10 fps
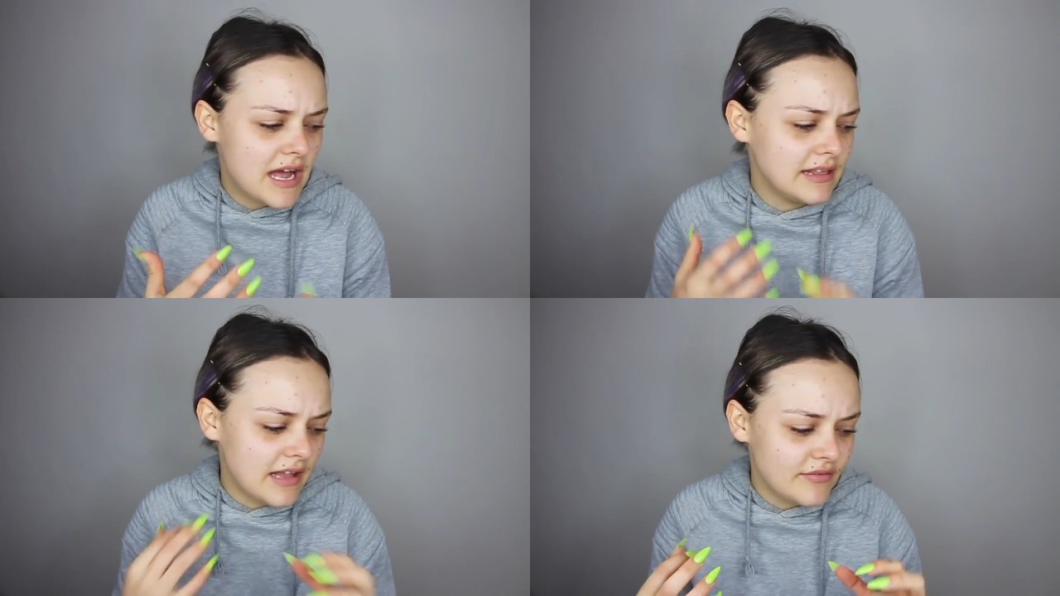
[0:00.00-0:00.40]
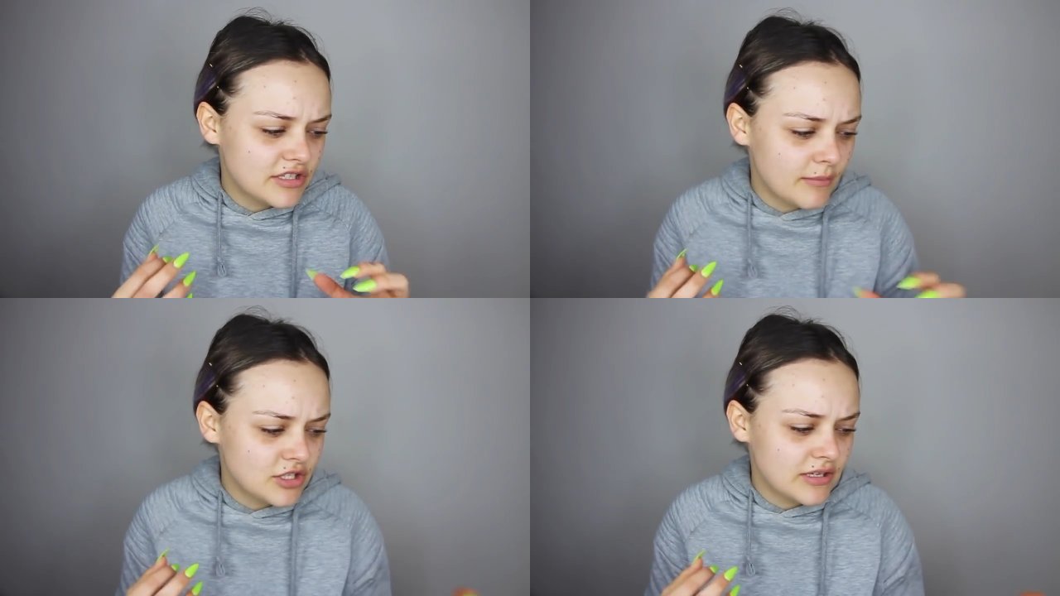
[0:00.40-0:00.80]
I love it
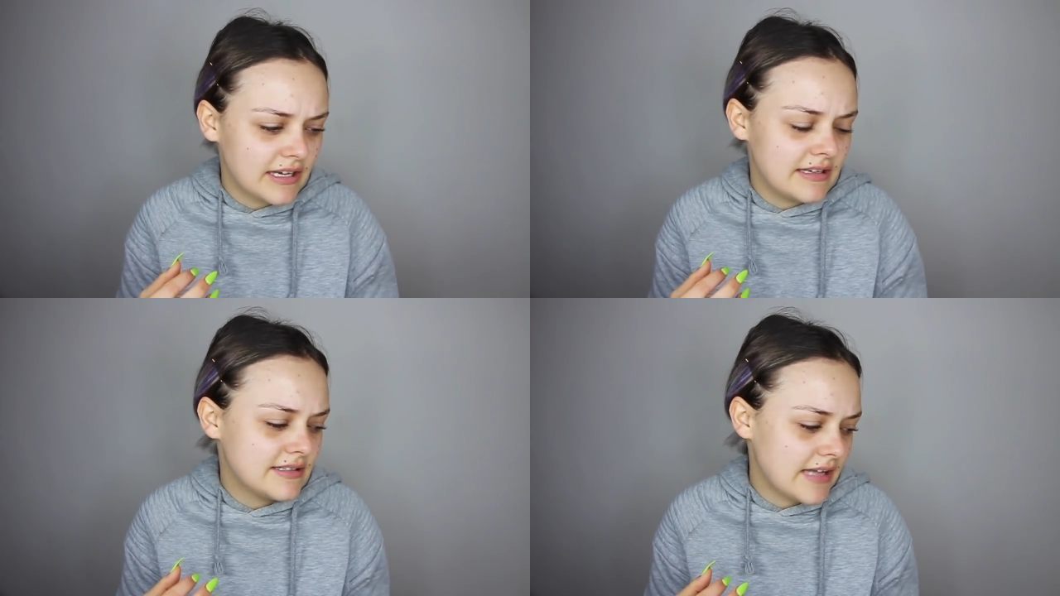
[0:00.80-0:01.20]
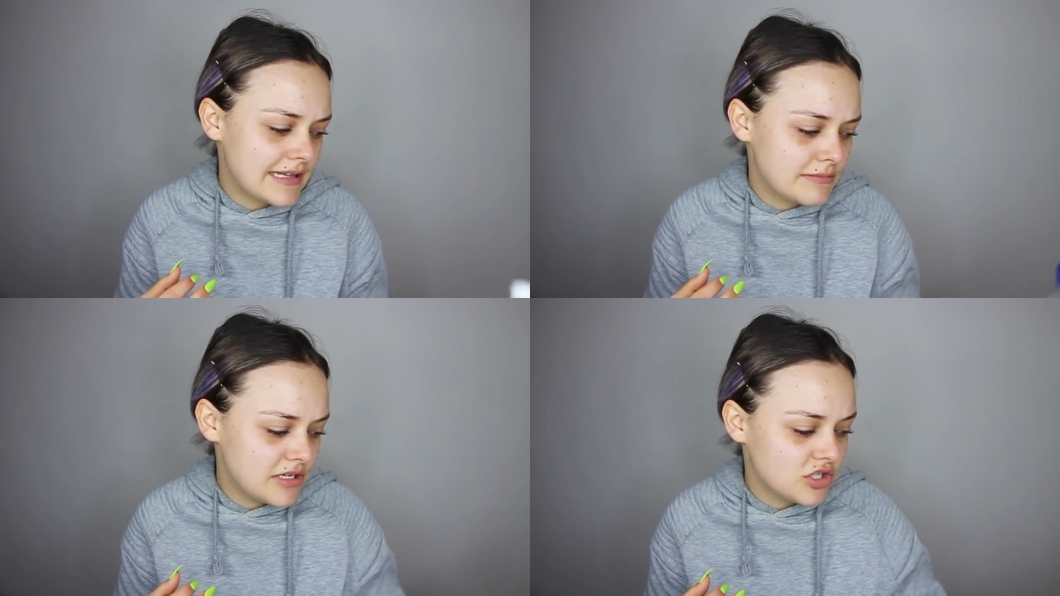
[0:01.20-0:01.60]
so much. It like
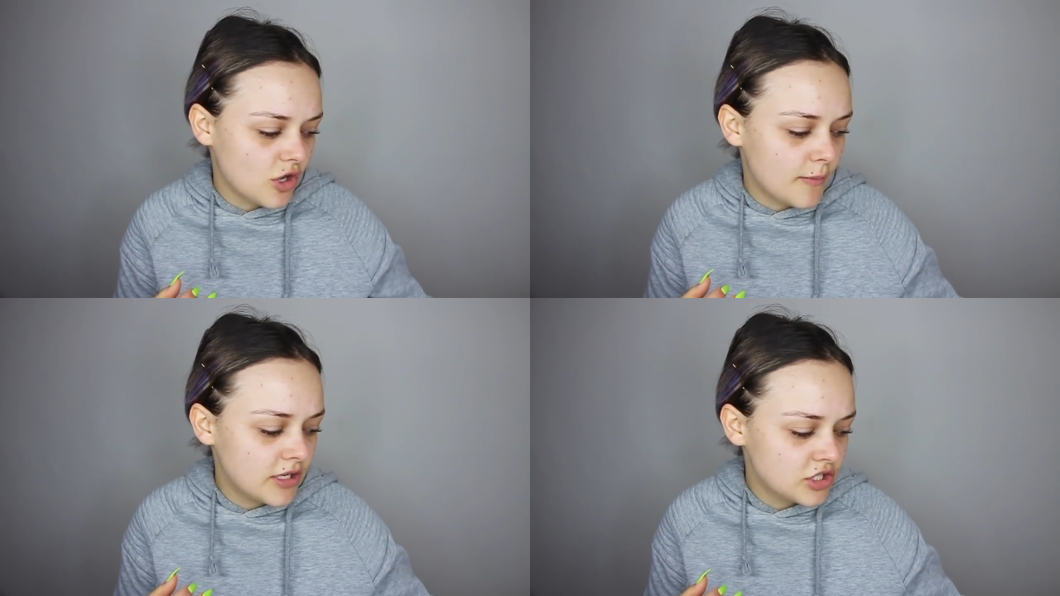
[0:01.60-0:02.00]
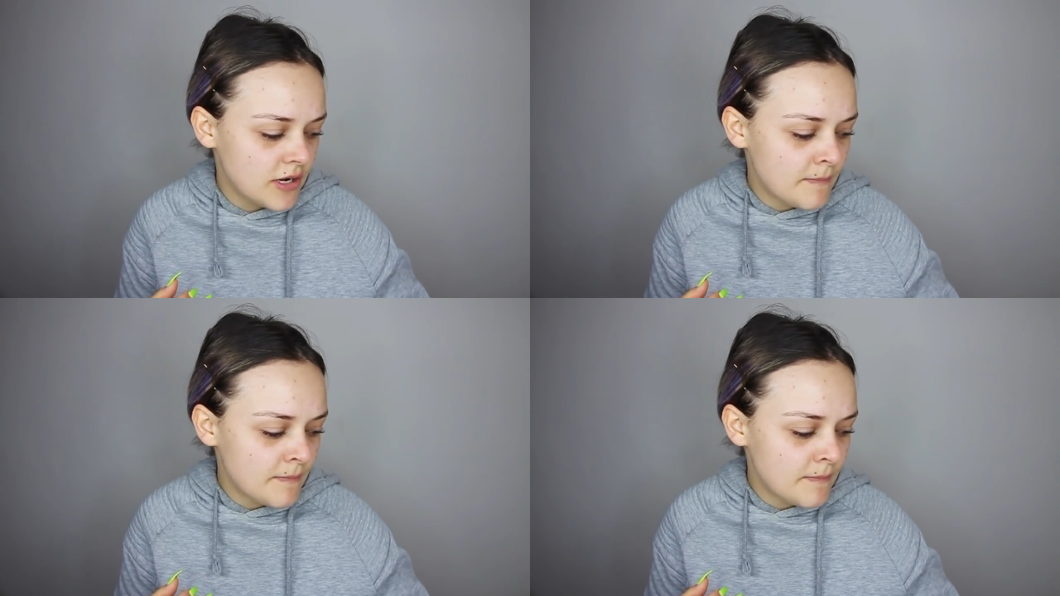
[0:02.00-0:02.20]
excites me so much.